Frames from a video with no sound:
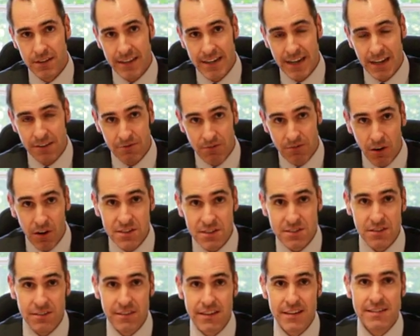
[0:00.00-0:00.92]
you need
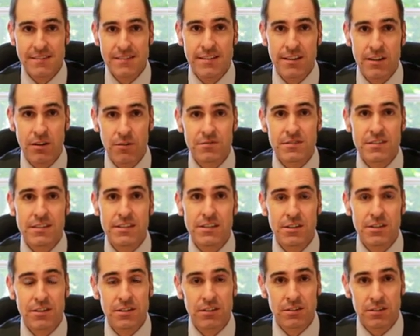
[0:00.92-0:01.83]
advice on this, then obviously
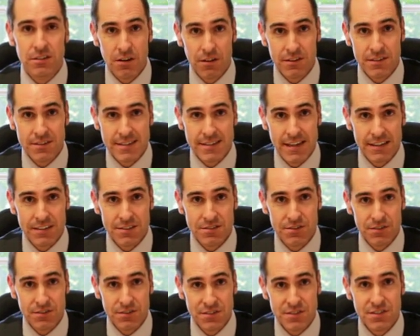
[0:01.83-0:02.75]
you can
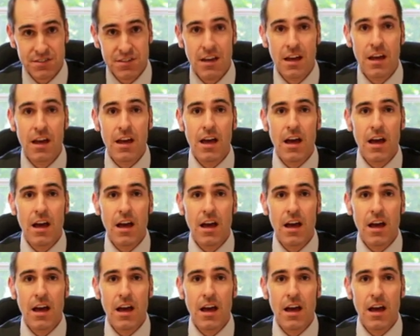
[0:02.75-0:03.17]
contact us.